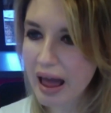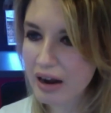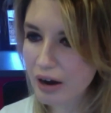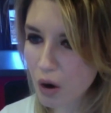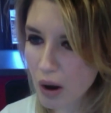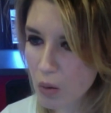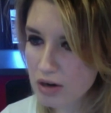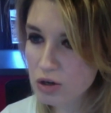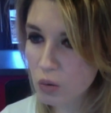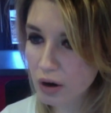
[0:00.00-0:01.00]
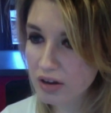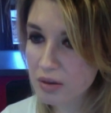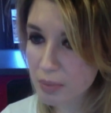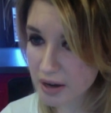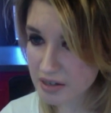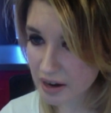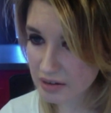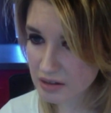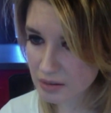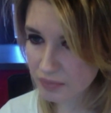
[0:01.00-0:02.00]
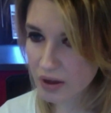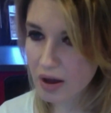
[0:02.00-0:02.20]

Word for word: And I know I want to work in the business.